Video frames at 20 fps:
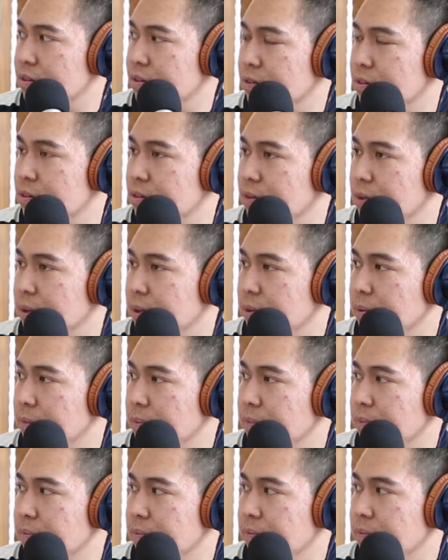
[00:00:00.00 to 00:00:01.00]

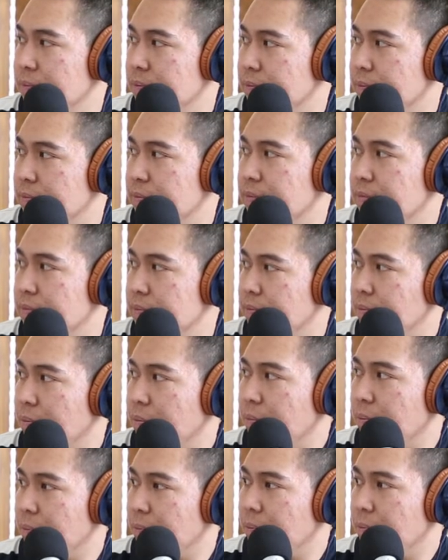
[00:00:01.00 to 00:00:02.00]

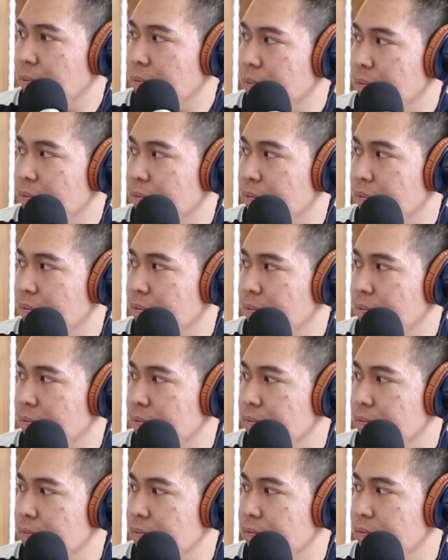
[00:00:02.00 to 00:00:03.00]

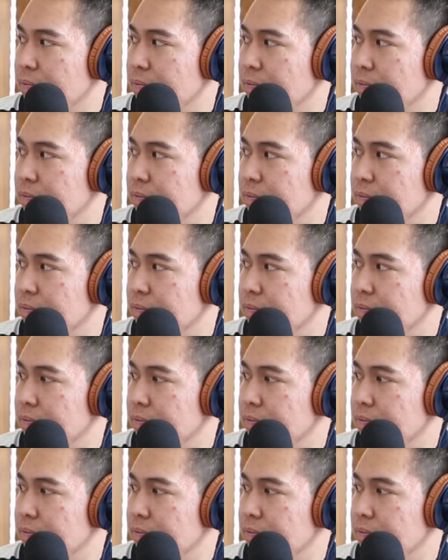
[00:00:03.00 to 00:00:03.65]
This person isn't speaking.